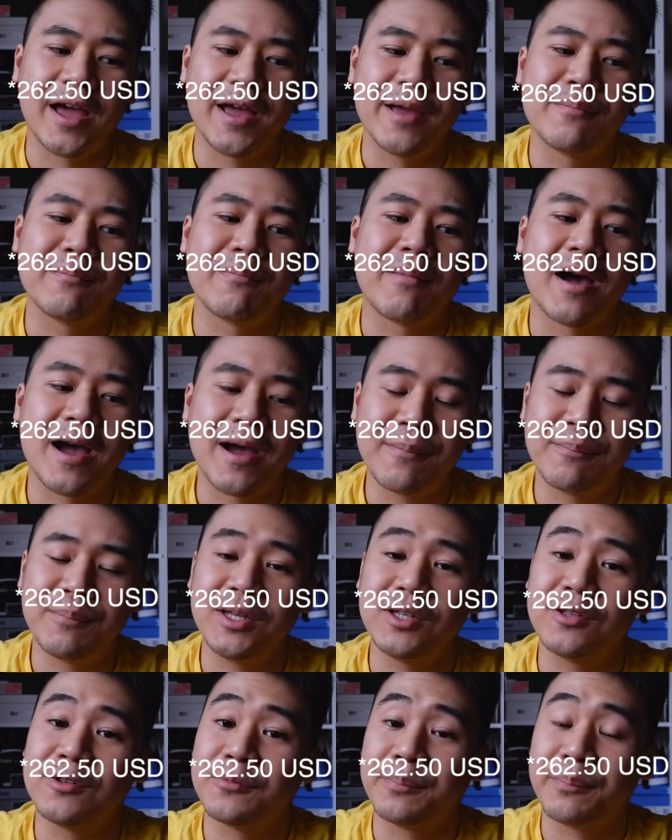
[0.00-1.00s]
I'm
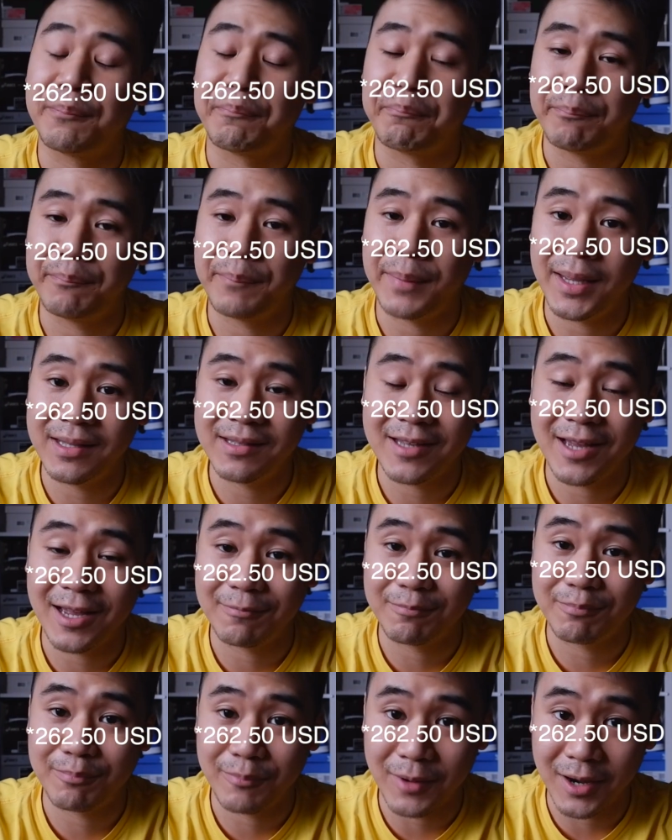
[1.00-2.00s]
happy to pay
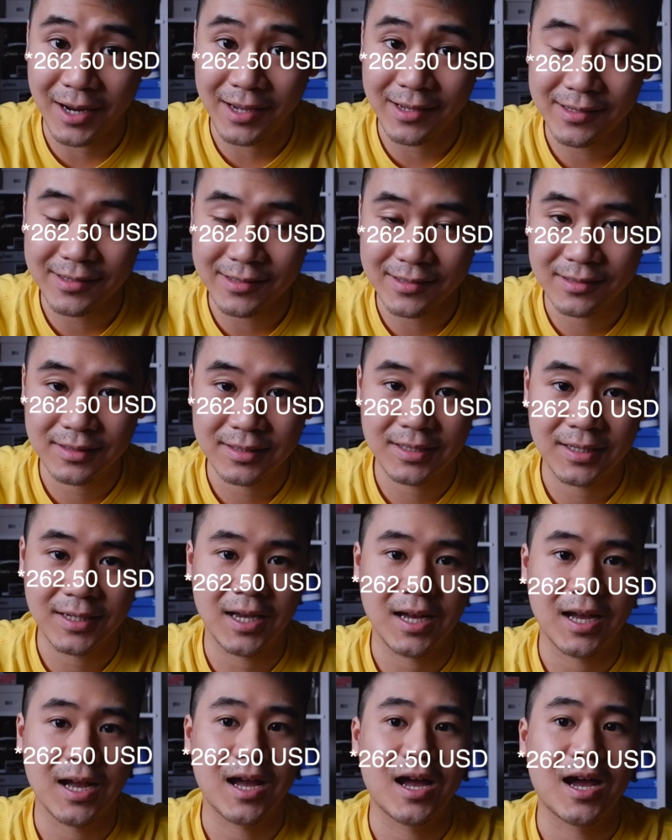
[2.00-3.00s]
that price.
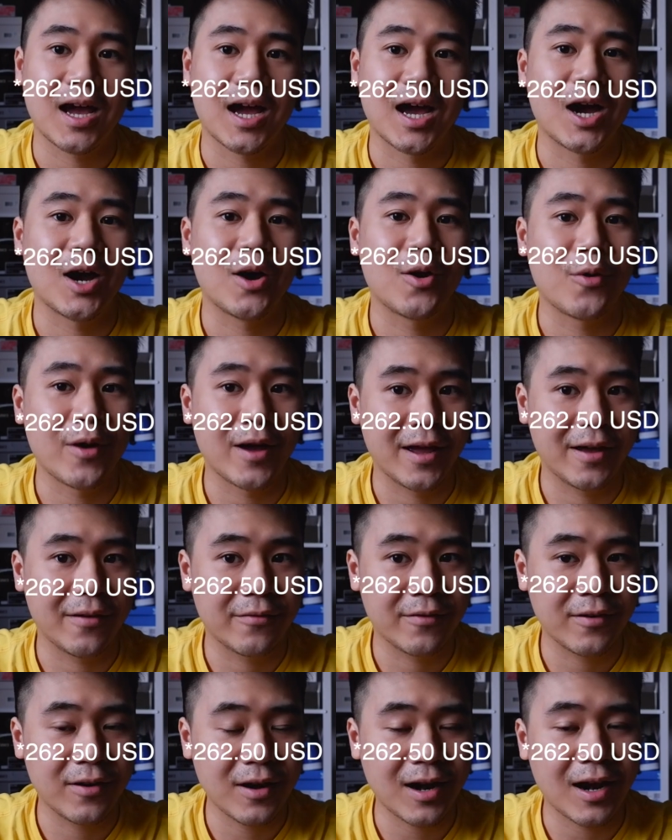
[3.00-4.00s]

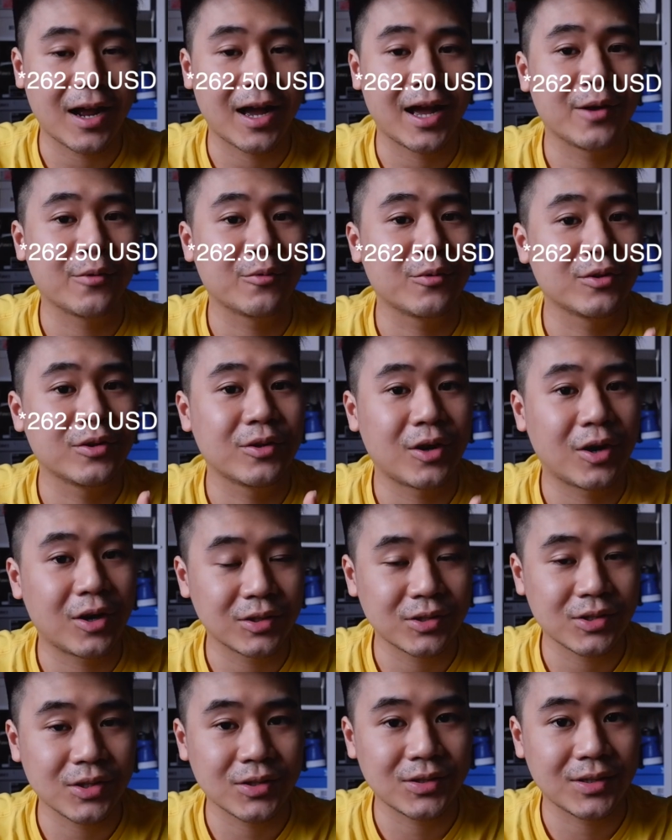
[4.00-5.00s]
However, I would
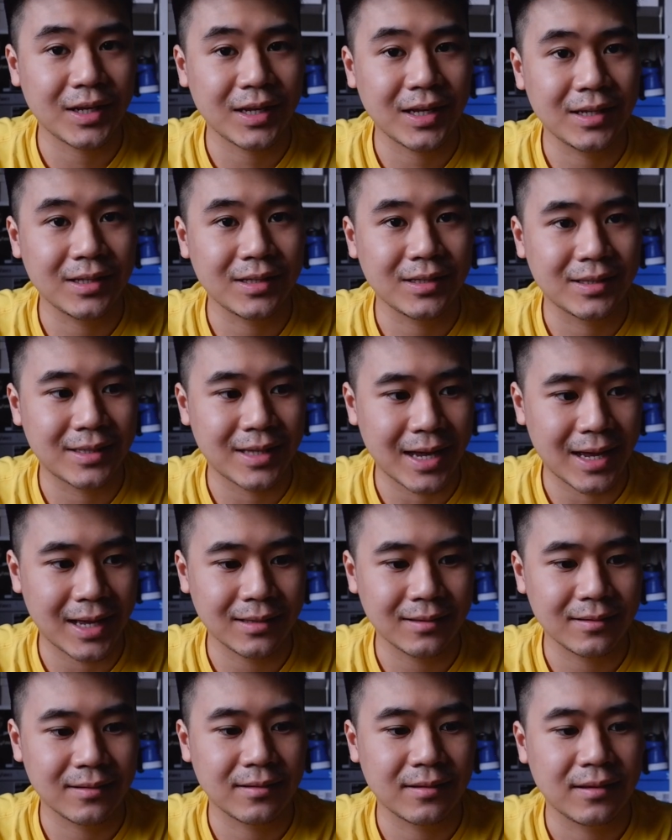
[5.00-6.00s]
also say
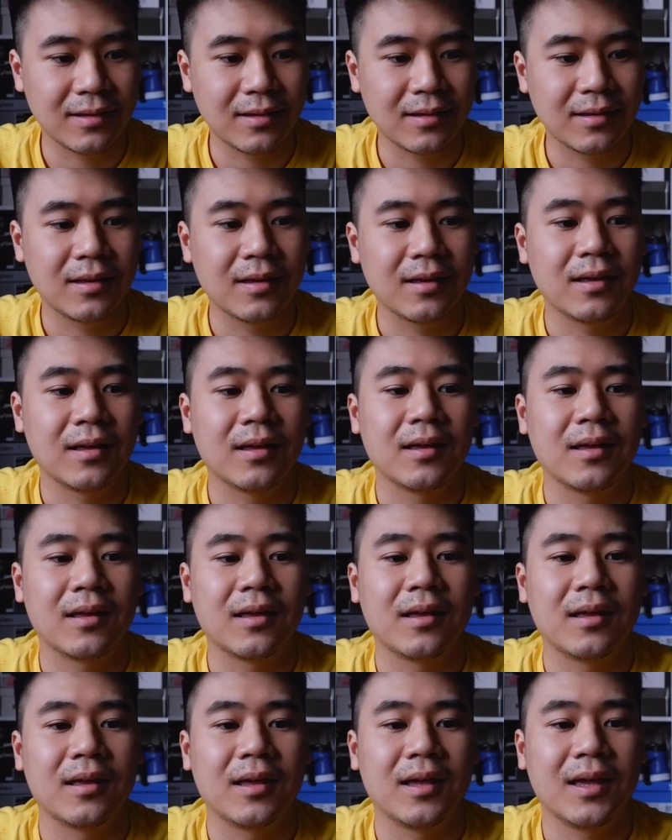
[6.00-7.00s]
that
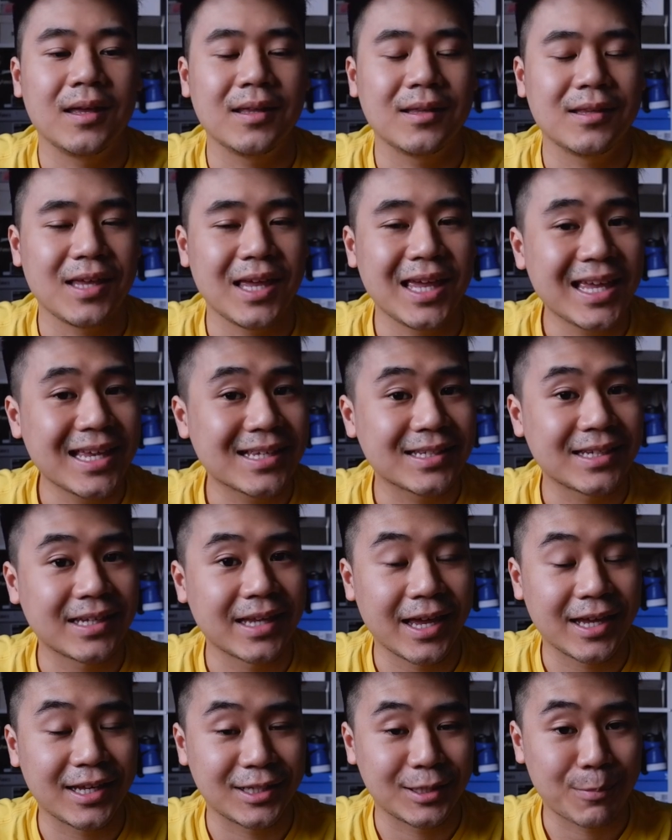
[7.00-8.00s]
it is
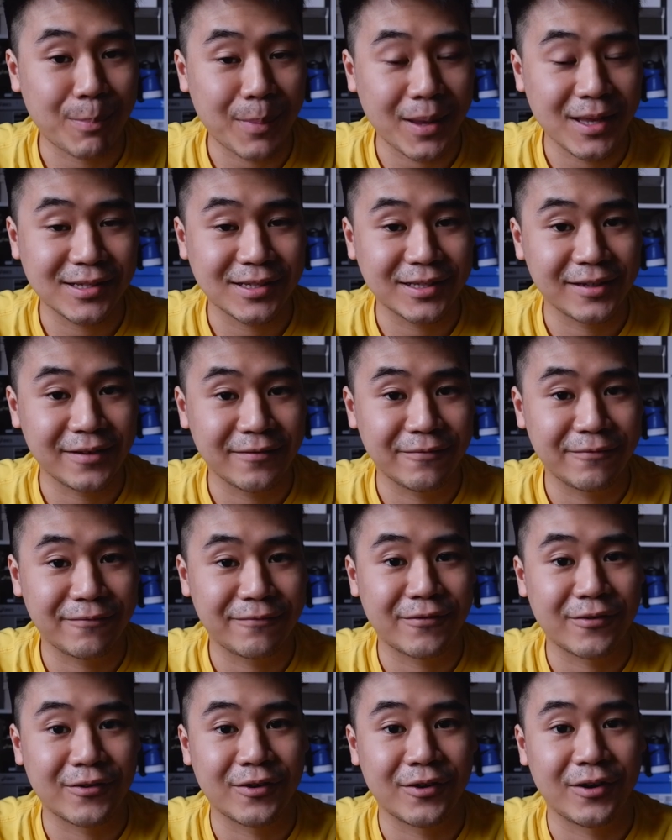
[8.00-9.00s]
expensive
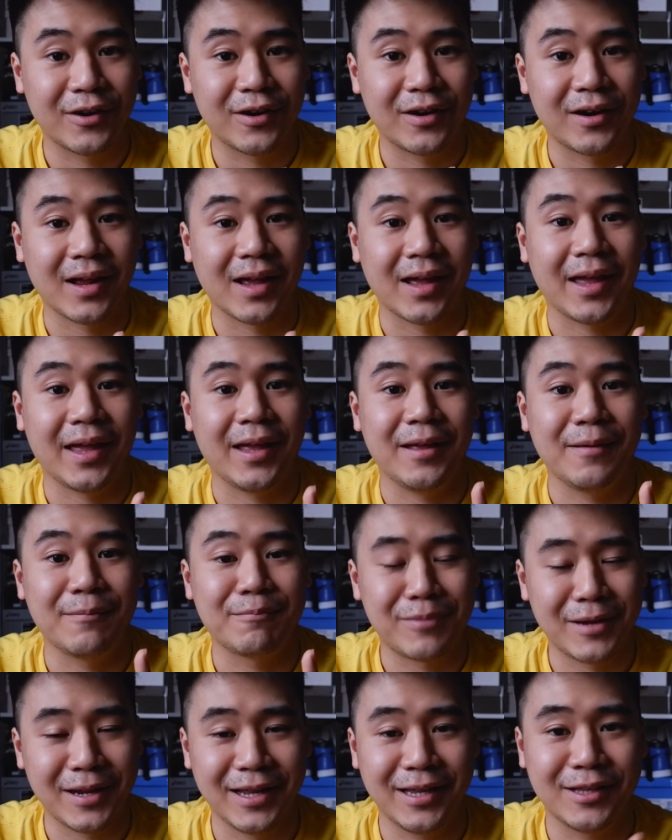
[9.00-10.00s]
for a
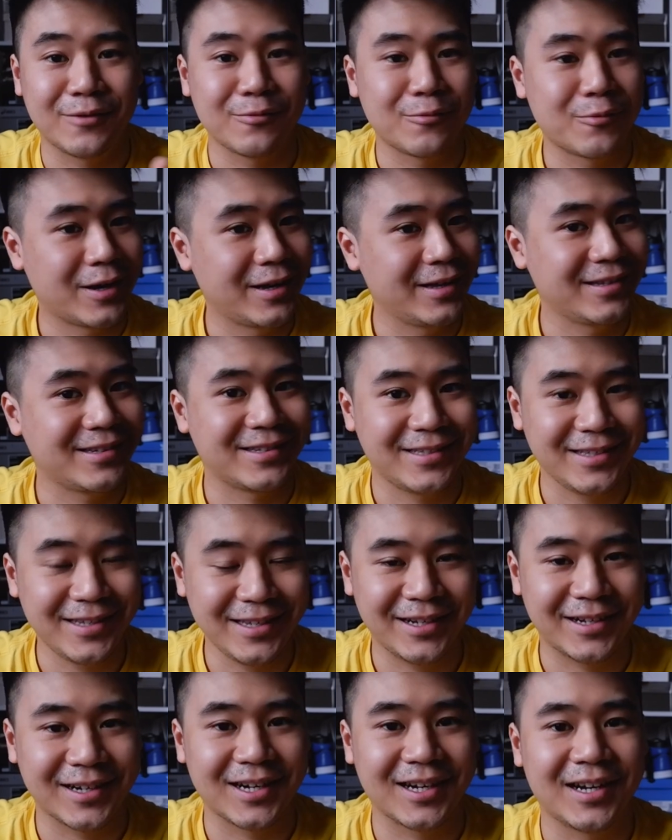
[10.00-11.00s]
plain white
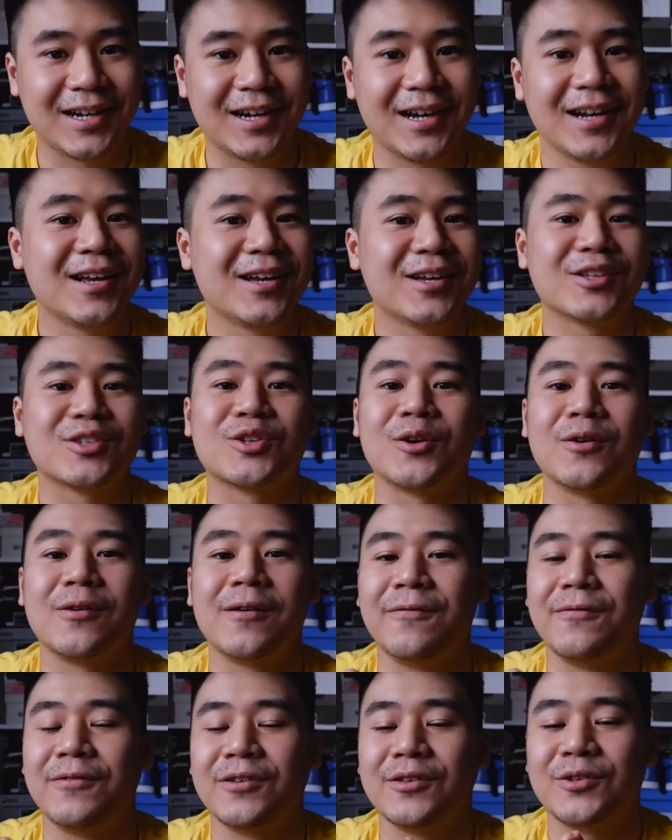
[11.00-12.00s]
sneaker. So
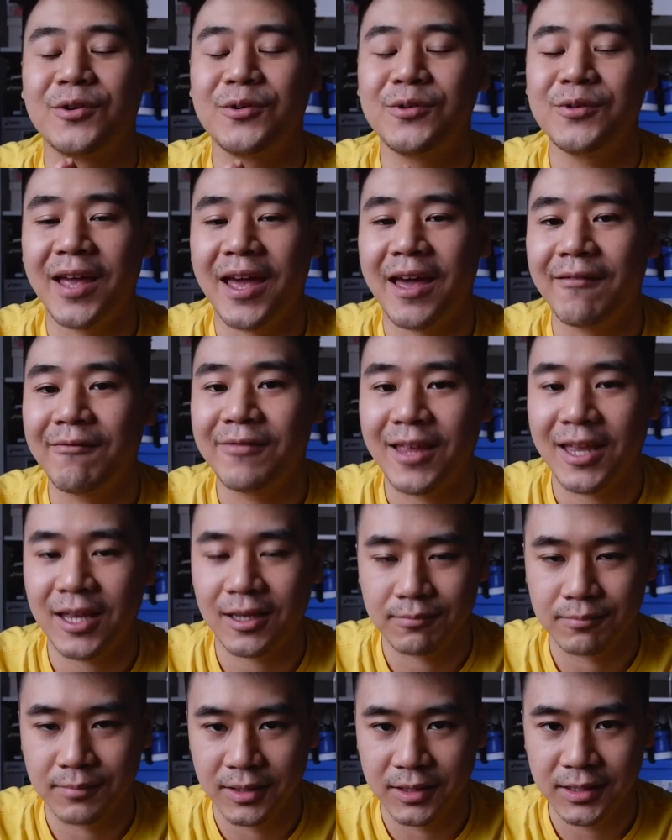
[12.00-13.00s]
if you don't have
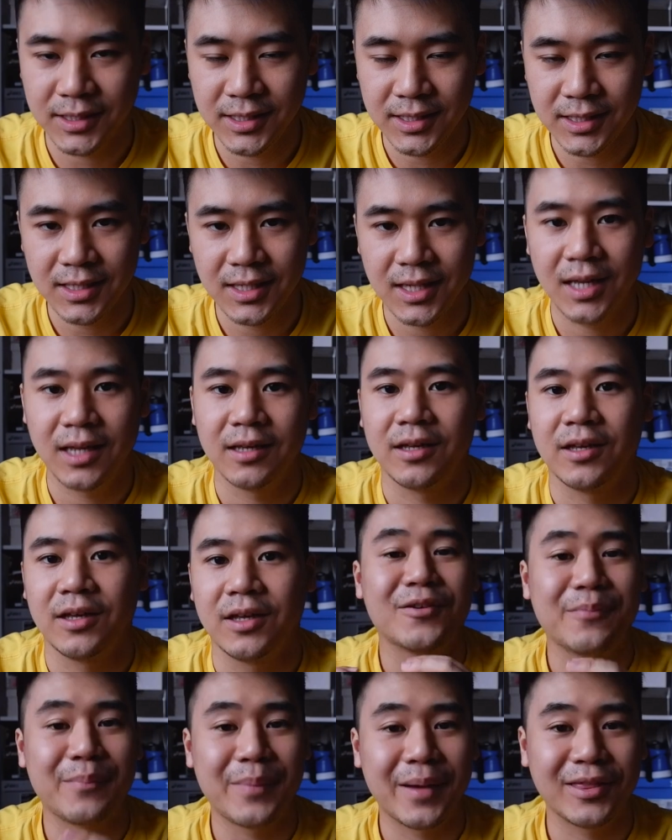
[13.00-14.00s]
that money,
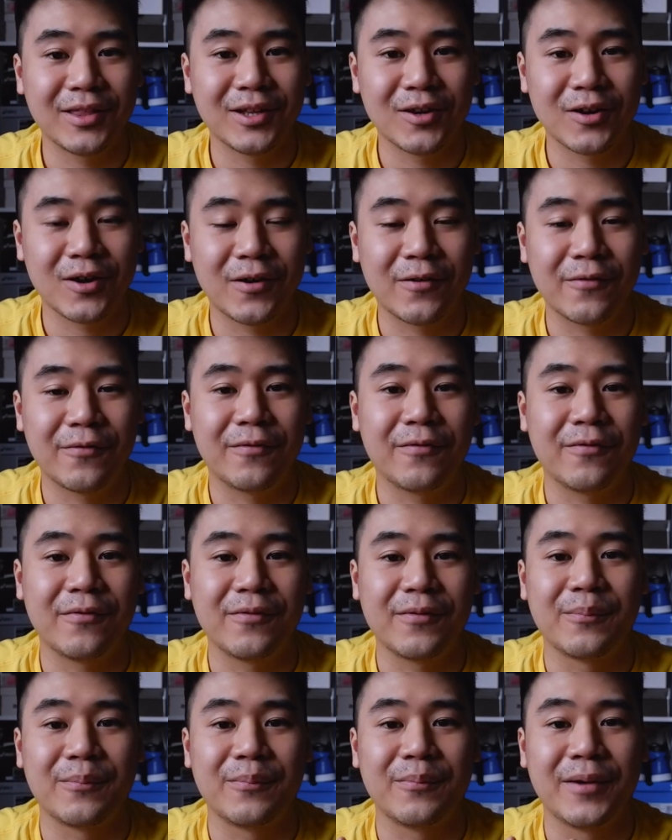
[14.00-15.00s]
you're better off
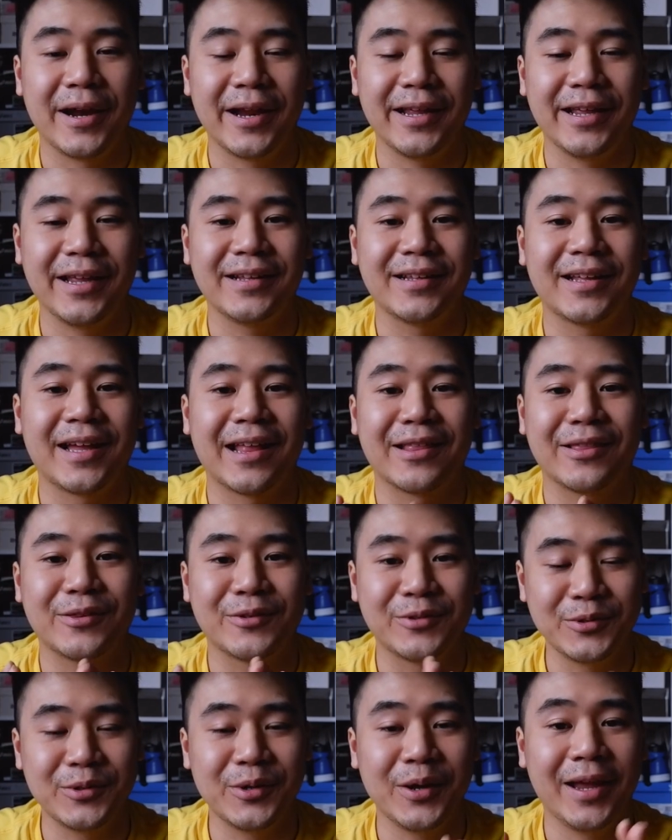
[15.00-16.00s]
breaking that
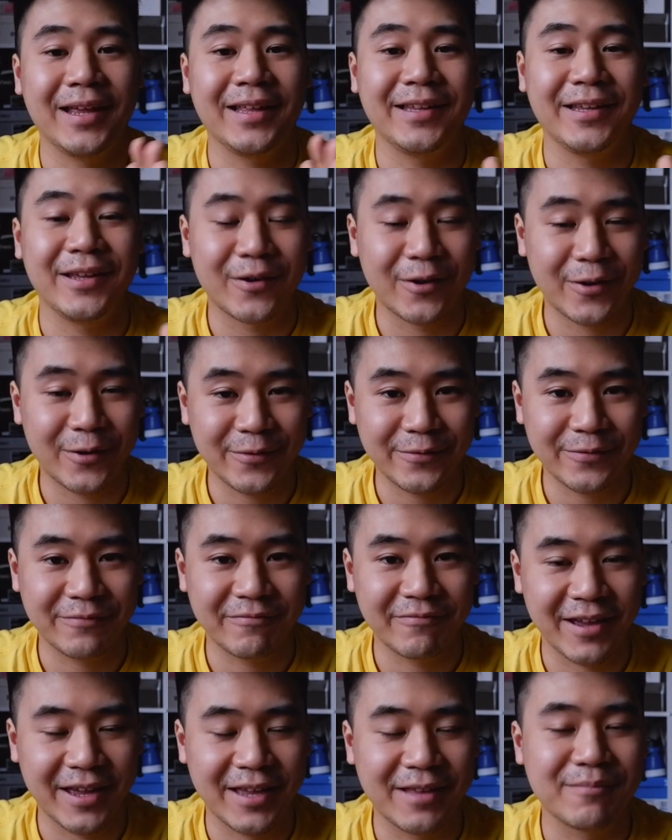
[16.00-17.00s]
$280 off
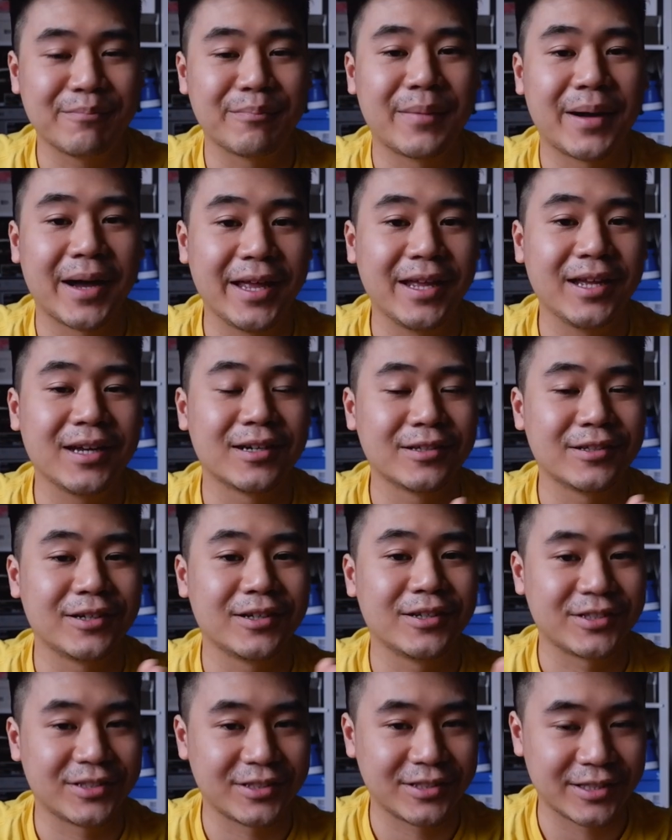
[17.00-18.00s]
and buying
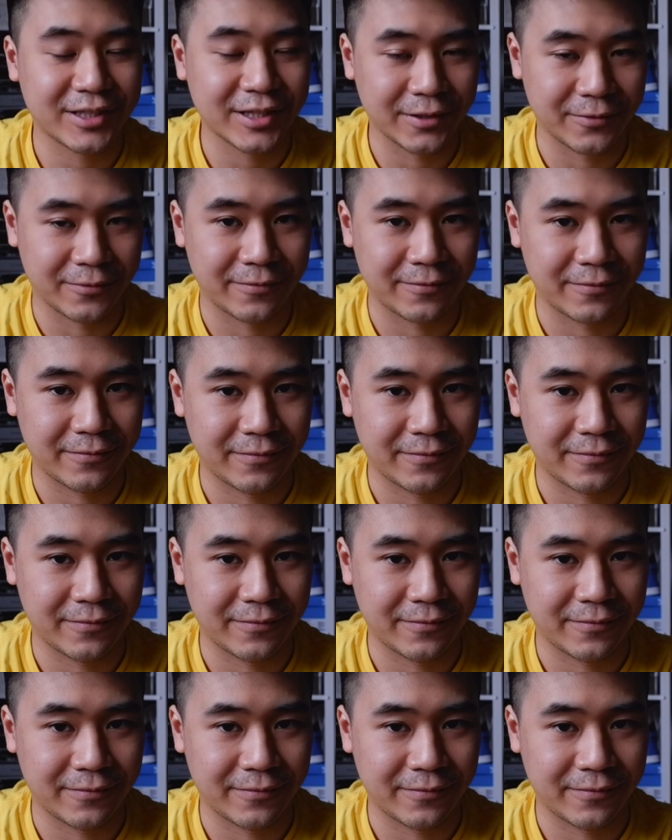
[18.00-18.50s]
other stuff.